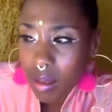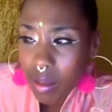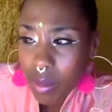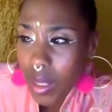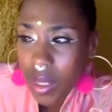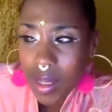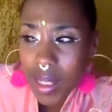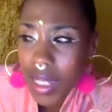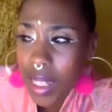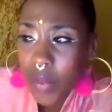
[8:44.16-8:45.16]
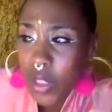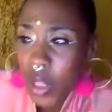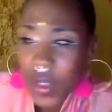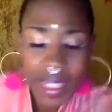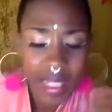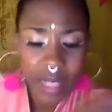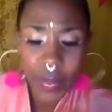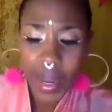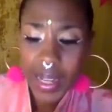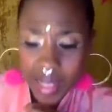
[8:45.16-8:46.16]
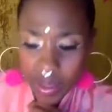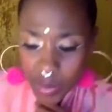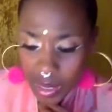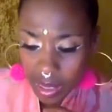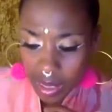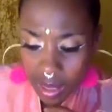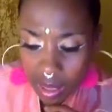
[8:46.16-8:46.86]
Because he loves her, he despiseth me.